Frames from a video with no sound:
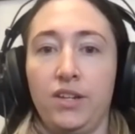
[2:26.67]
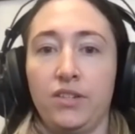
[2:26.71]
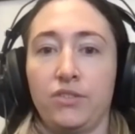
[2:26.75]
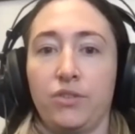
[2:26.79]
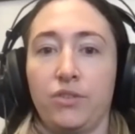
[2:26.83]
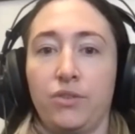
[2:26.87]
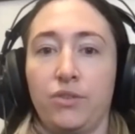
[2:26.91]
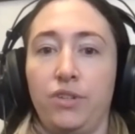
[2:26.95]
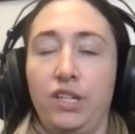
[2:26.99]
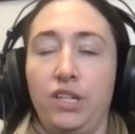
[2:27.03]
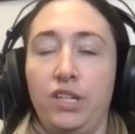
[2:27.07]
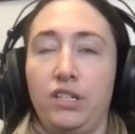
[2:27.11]

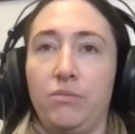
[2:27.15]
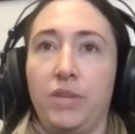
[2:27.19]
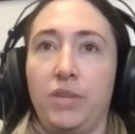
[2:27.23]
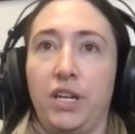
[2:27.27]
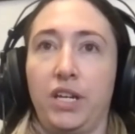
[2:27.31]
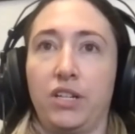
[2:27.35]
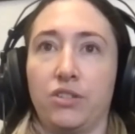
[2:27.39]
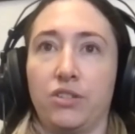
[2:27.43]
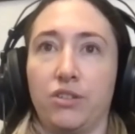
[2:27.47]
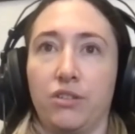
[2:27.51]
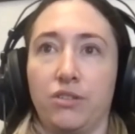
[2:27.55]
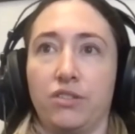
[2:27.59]
So you need to
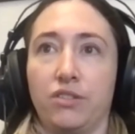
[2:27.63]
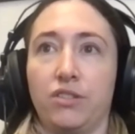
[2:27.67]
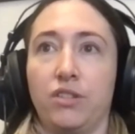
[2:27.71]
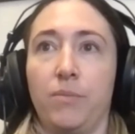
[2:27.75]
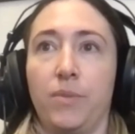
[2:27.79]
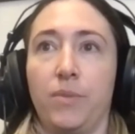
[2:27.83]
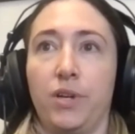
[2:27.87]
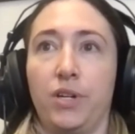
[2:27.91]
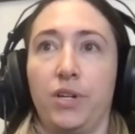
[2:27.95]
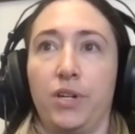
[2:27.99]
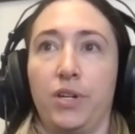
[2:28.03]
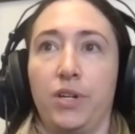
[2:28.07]
make sure it's
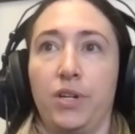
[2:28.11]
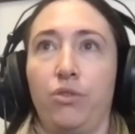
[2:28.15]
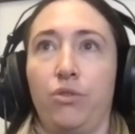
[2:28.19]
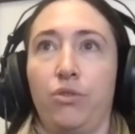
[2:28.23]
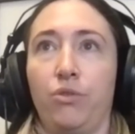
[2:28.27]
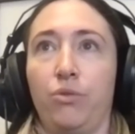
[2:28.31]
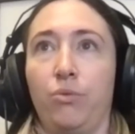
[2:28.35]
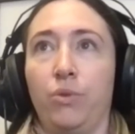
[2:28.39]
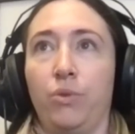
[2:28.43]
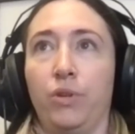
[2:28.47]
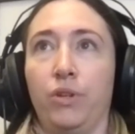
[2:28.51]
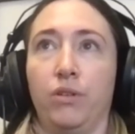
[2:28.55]
somebody
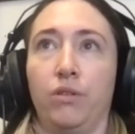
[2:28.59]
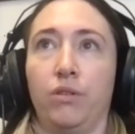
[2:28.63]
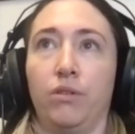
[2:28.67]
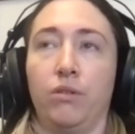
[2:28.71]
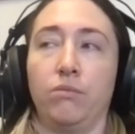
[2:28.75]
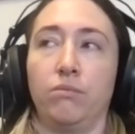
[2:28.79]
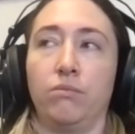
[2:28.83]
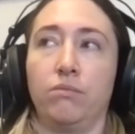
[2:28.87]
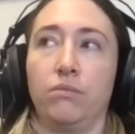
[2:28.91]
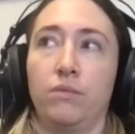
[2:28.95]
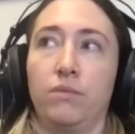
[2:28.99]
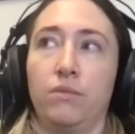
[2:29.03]
who
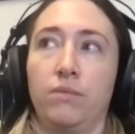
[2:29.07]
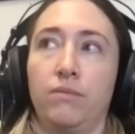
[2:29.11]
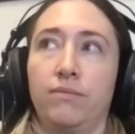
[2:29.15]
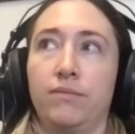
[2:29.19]
will